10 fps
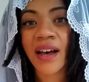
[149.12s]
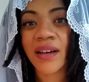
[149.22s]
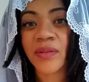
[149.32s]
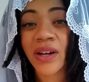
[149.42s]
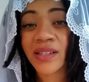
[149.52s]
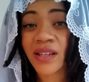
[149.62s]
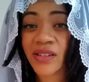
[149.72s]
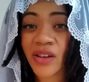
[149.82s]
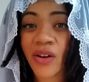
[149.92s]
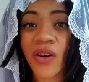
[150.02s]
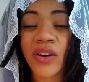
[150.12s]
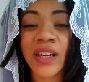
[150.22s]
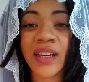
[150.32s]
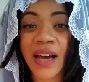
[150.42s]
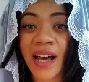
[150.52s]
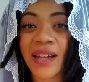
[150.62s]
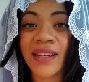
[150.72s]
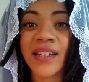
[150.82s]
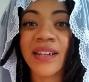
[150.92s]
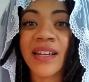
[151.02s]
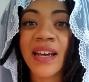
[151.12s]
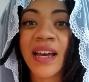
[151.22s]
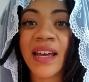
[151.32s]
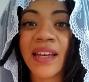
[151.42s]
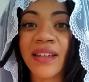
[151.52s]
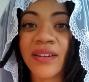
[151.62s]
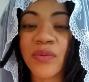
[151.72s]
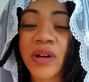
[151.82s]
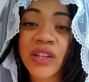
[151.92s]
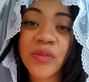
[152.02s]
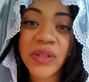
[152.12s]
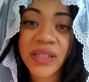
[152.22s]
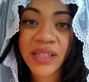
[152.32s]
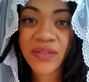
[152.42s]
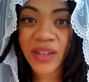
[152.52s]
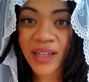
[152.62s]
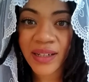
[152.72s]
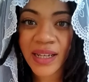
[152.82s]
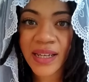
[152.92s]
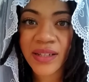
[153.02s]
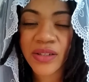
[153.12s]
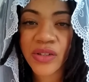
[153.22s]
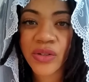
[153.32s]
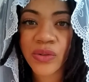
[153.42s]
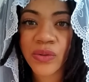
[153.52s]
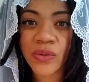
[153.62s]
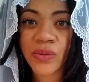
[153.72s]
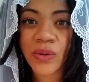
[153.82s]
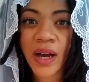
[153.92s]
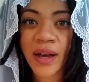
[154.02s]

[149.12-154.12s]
Christ on Song Hong and God and what you believe in, and to